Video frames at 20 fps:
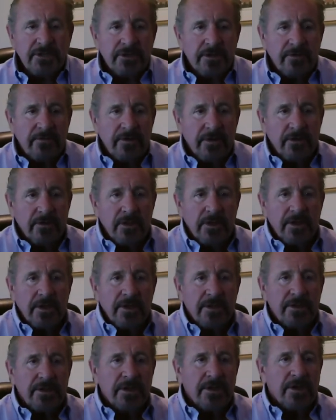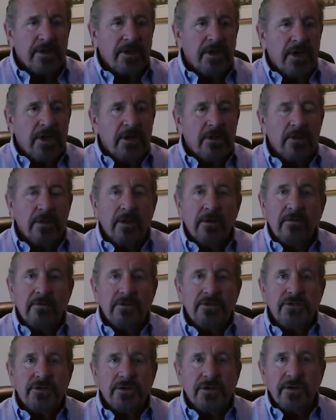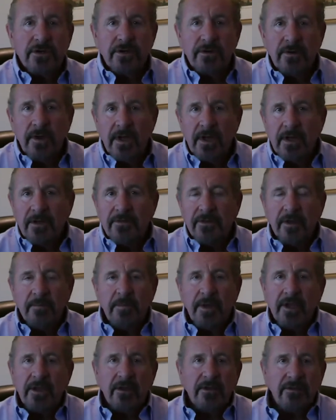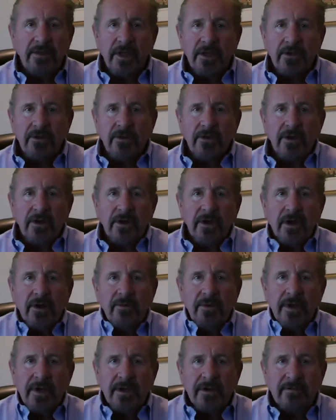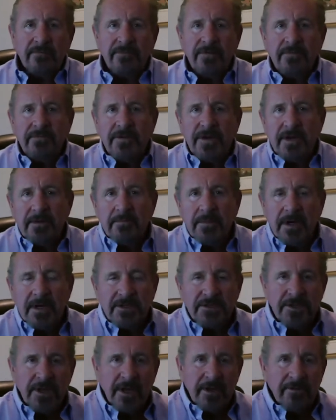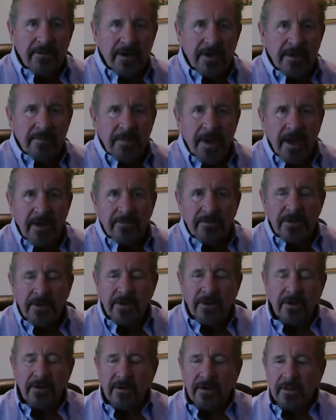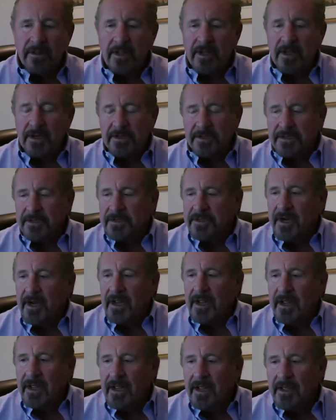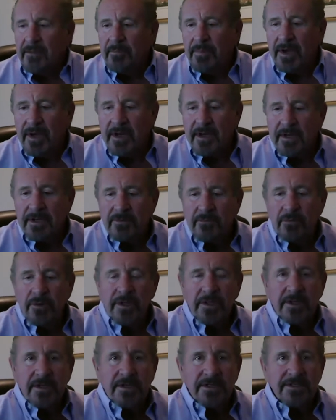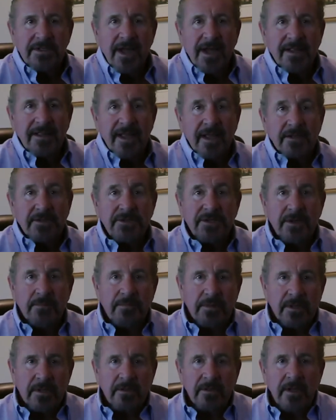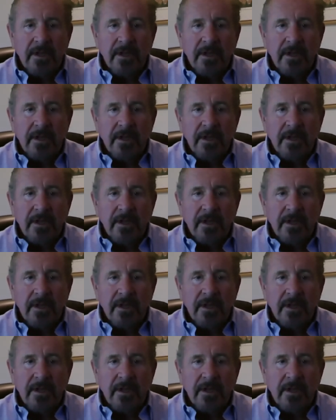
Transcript: If you look at the literature, they'll make you think you can go in, 15 minutes later you come out and you go to lunch. But it really is not that simple.